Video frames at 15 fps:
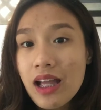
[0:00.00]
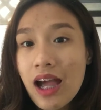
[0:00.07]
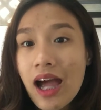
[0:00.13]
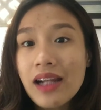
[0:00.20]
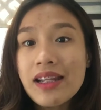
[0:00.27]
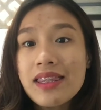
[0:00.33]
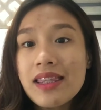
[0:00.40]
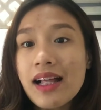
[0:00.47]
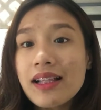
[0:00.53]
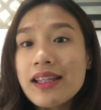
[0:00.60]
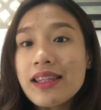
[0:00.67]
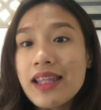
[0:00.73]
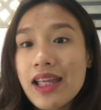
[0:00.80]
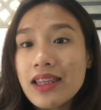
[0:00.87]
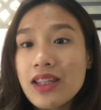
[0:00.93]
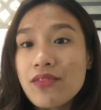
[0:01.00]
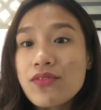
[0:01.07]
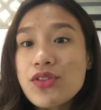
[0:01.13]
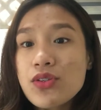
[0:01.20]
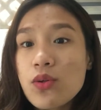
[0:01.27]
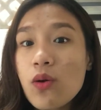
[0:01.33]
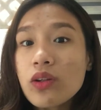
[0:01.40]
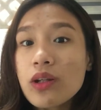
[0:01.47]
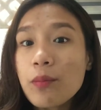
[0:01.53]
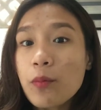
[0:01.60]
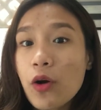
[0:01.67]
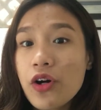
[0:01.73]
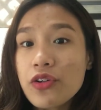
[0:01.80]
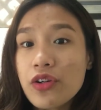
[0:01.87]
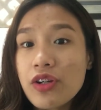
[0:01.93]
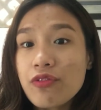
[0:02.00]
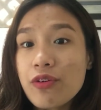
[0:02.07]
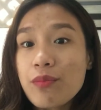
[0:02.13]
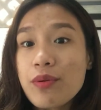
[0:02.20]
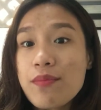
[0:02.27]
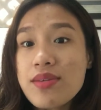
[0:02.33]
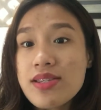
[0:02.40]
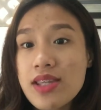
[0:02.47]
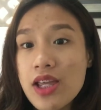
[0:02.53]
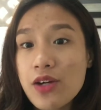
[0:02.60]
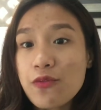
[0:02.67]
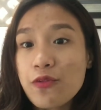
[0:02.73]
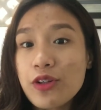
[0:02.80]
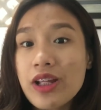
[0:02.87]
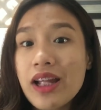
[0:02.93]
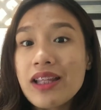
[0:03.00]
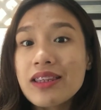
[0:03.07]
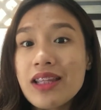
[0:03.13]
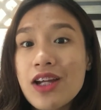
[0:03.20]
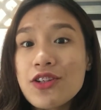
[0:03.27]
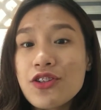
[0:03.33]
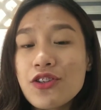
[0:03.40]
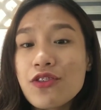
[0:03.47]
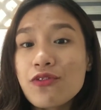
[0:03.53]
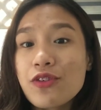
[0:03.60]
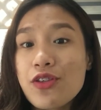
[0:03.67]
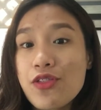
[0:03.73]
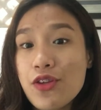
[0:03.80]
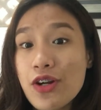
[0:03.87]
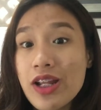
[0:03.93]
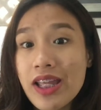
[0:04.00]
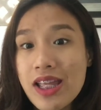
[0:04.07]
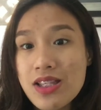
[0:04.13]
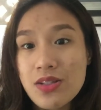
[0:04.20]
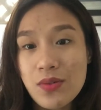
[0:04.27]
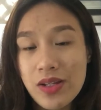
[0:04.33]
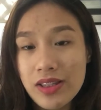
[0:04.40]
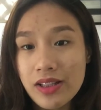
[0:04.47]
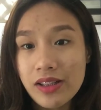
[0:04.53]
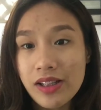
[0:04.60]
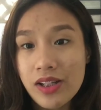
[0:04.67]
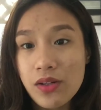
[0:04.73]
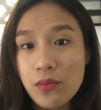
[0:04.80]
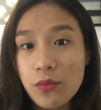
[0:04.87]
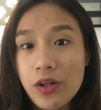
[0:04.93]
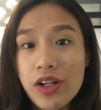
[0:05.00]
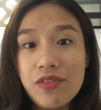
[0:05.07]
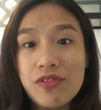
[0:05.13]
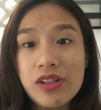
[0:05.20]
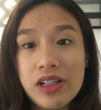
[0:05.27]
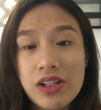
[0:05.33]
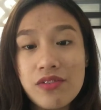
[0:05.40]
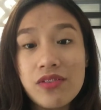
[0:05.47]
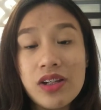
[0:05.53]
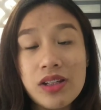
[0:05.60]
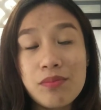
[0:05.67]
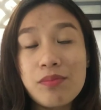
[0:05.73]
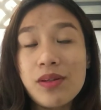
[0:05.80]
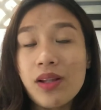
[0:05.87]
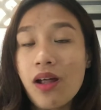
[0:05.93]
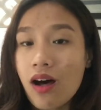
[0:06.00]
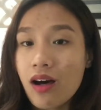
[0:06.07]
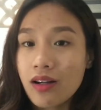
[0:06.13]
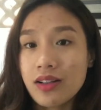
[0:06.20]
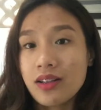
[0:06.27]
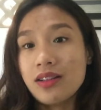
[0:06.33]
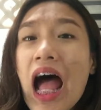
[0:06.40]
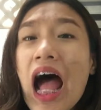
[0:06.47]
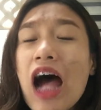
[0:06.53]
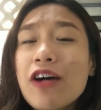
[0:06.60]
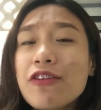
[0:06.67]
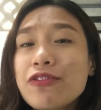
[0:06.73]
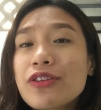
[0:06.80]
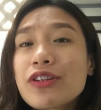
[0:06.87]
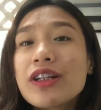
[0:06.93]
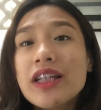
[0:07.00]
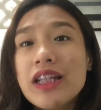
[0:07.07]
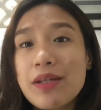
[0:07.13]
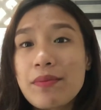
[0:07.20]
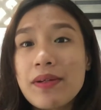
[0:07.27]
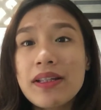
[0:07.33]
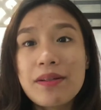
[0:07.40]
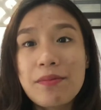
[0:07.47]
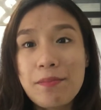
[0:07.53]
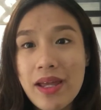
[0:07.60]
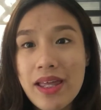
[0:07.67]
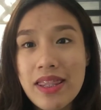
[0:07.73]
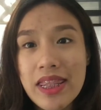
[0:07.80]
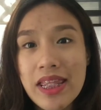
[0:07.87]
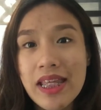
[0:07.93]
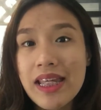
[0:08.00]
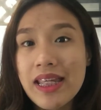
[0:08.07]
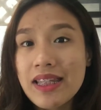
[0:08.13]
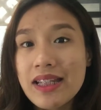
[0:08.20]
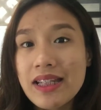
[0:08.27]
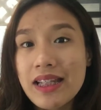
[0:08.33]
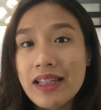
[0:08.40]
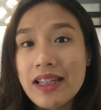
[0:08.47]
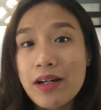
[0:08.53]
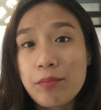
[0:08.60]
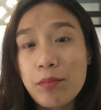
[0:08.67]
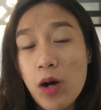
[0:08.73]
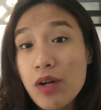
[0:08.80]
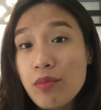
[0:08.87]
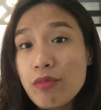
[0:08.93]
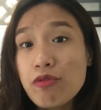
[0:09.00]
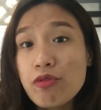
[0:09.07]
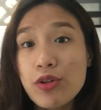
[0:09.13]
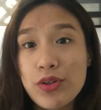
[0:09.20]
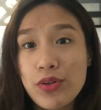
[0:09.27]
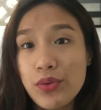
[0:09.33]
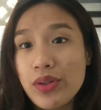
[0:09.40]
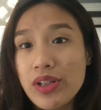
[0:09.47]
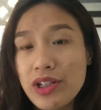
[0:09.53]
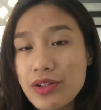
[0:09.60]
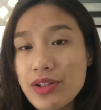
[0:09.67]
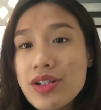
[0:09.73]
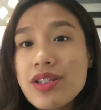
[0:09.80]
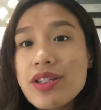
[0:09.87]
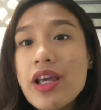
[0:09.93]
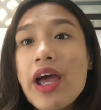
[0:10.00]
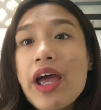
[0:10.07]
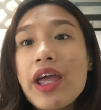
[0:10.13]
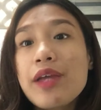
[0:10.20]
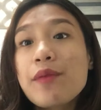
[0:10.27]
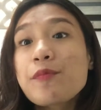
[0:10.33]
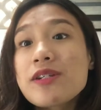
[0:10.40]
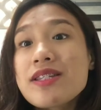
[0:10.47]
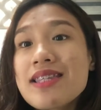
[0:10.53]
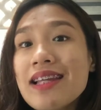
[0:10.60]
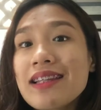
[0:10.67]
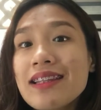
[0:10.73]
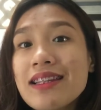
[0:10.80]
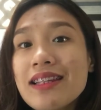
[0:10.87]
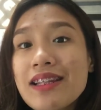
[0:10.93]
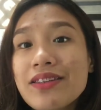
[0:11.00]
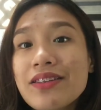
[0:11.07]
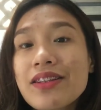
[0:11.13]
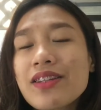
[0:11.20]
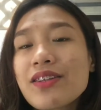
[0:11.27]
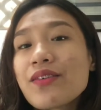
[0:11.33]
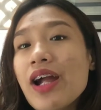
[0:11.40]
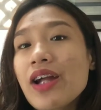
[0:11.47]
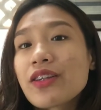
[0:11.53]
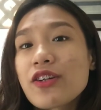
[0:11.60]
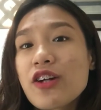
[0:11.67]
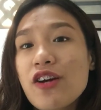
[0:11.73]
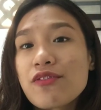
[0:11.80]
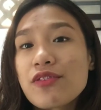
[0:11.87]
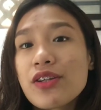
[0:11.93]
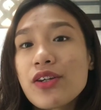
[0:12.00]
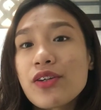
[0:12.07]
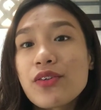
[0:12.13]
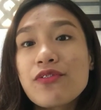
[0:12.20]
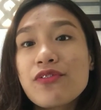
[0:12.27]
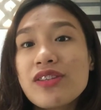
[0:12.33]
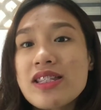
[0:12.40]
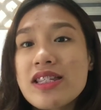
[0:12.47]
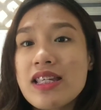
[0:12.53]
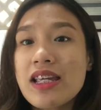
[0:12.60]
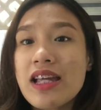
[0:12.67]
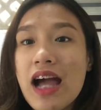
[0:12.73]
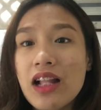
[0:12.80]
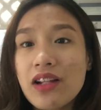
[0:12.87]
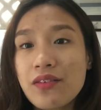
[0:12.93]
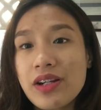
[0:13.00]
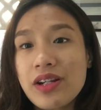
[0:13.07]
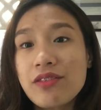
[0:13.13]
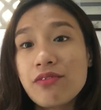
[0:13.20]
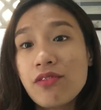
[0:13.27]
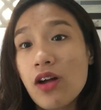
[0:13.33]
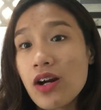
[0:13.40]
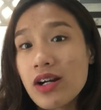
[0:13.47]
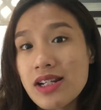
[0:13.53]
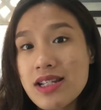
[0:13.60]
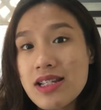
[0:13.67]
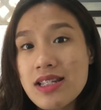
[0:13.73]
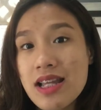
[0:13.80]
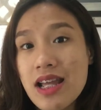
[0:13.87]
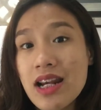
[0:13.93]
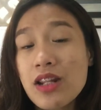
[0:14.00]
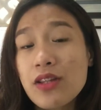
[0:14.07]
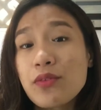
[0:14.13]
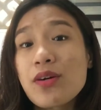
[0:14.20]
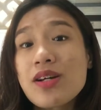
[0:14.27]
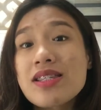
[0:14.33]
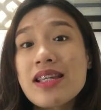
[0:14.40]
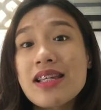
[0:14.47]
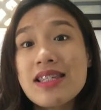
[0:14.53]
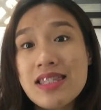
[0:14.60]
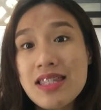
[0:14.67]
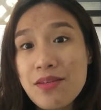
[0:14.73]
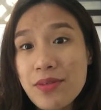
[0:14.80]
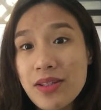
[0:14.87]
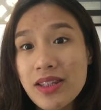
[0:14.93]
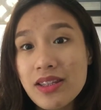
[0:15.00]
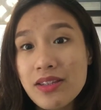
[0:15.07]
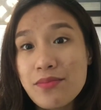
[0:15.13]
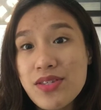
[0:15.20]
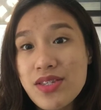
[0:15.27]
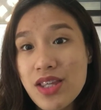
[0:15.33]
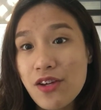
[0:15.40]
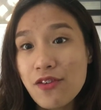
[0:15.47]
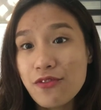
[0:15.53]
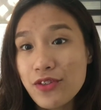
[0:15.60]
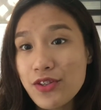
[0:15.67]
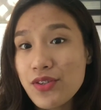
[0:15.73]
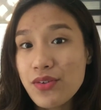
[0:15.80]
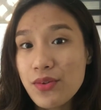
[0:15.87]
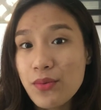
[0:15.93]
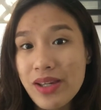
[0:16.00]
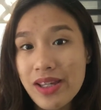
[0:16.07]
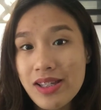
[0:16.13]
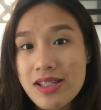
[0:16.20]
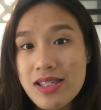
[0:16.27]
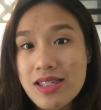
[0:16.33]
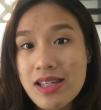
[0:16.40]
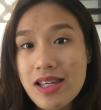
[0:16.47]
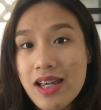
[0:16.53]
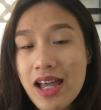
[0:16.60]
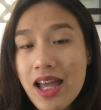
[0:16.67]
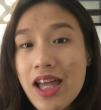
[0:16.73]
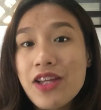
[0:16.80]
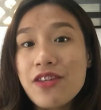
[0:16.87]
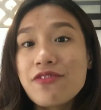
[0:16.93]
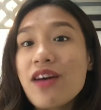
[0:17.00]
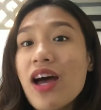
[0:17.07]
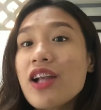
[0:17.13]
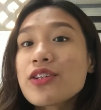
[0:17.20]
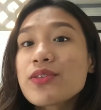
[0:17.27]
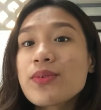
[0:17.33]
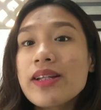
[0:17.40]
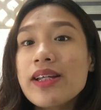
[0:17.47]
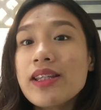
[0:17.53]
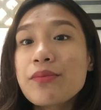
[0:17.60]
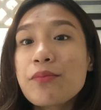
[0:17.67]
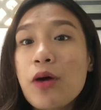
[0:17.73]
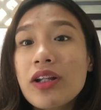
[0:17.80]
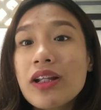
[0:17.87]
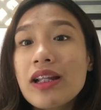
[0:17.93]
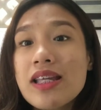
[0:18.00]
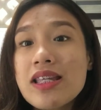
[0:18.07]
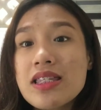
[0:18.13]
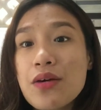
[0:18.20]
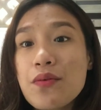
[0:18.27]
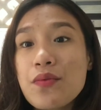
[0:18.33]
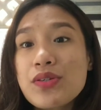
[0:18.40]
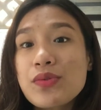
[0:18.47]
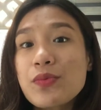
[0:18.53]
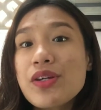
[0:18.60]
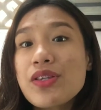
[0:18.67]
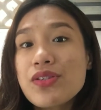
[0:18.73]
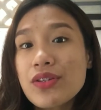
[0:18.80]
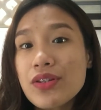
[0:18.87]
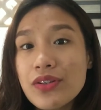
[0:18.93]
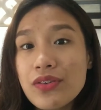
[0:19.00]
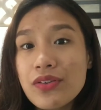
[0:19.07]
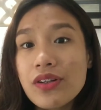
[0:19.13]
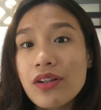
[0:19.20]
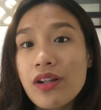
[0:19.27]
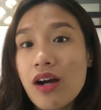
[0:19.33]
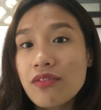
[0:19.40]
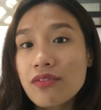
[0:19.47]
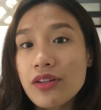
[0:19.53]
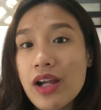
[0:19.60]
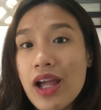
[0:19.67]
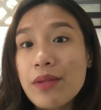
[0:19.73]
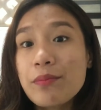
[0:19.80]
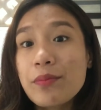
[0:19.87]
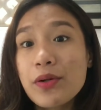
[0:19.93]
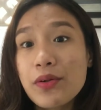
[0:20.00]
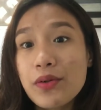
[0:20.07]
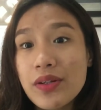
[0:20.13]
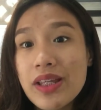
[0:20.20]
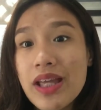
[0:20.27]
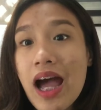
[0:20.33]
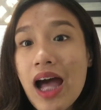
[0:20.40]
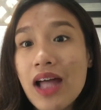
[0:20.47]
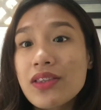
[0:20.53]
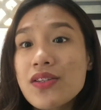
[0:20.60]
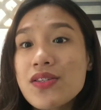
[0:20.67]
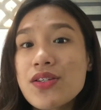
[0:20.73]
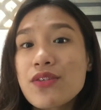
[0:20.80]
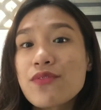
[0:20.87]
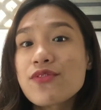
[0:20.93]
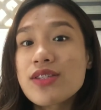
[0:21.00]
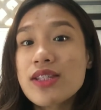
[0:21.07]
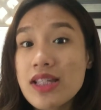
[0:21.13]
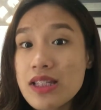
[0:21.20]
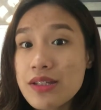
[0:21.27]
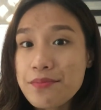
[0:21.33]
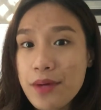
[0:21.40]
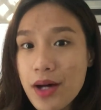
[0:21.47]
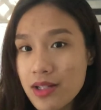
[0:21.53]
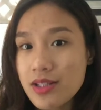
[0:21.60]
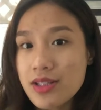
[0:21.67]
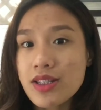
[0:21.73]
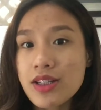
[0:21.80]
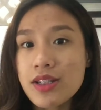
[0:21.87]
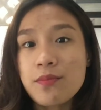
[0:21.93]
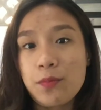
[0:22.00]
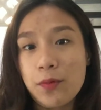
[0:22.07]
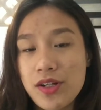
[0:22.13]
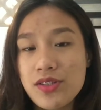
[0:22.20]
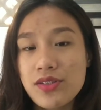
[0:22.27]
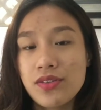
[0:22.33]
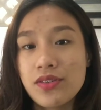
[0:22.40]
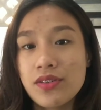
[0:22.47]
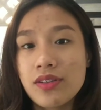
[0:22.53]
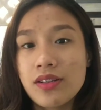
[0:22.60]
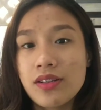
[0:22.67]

an Italian native, stole the portrait from the museum with the intention of returning it to Italy, where he believed it belonged. After keeping the painting hidden in the apartment for 2 years, he presented it to the director of the Uffizi Gallery in Florence, and it was exhibited in the museum for 2 weeks. Eventually, the Mona Lisa was returned to the Louvre and Peruggia had to serve 6 months in prison.